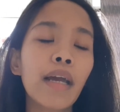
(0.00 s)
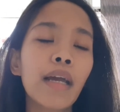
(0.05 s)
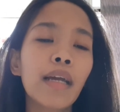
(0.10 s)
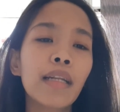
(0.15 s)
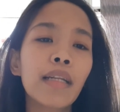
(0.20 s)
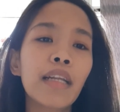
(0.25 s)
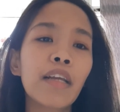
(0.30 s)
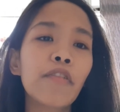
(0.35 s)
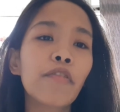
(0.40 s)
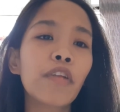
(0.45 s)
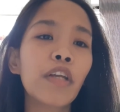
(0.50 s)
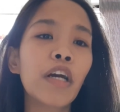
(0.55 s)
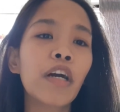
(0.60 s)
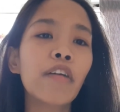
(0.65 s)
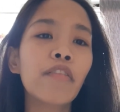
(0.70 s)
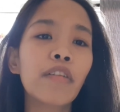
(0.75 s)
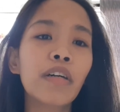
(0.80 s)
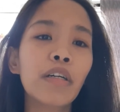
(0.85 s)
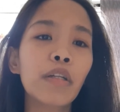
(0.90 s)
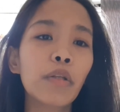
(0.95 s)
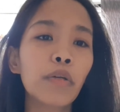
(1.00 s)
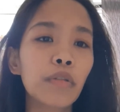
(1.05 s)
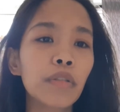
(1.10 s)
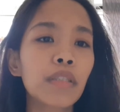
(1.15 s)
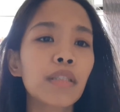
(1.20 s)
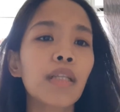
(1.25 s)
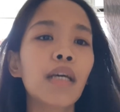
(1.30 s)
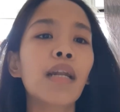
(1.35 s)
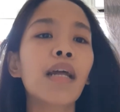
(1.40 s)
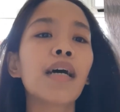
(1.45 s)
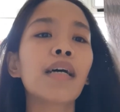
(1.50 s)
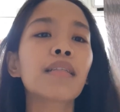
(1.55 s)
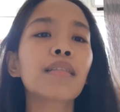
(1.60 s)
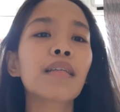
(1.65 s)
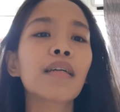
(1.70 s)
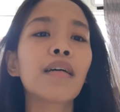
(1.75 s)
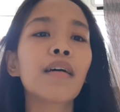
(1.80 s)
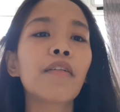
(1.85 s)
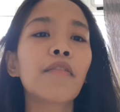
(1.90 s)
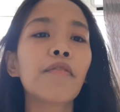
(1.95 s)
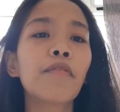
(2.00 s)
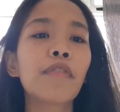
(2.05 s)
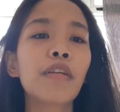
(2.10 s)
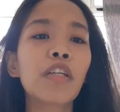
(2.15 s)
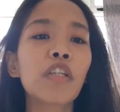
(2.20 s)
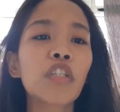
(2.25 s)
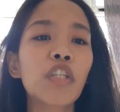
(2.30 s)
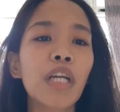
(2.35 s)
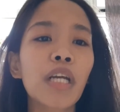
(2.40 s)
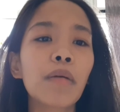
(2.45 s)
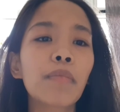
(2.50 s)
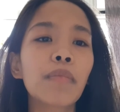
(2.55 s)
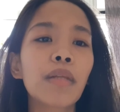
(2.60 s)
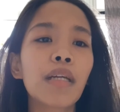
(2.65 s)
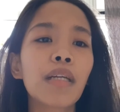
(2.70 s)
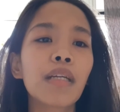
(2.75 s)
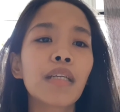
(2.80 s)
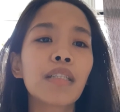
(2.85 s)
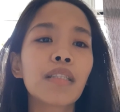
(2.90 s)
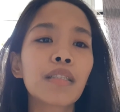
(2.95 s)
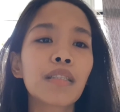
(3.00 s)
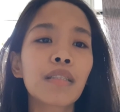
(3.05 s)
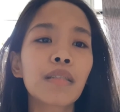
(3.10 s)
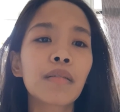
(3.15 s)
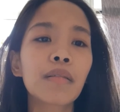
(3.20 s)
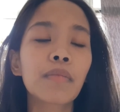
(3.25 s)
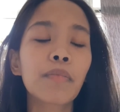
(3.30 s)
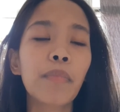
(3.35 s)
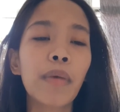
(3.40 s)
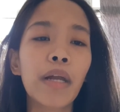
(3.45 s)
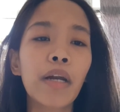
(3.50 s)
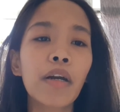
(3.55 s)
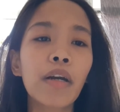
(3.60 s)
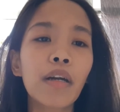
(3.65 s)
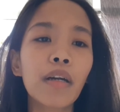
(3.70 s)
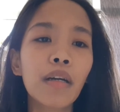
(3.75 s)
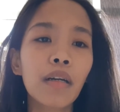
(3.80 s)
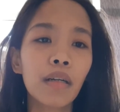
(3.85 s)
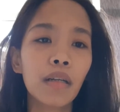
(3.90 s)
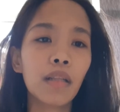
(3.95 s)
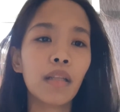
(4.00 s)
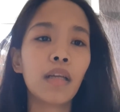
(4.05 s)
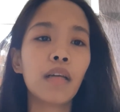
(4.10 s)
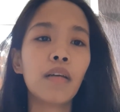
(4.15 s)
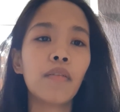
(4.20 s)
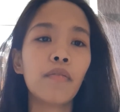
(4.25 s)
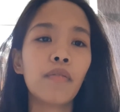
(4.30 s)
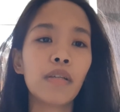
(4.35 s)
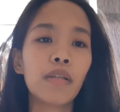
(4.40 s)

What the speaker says: and if you have a clothes that has a V-shape, then it's better, like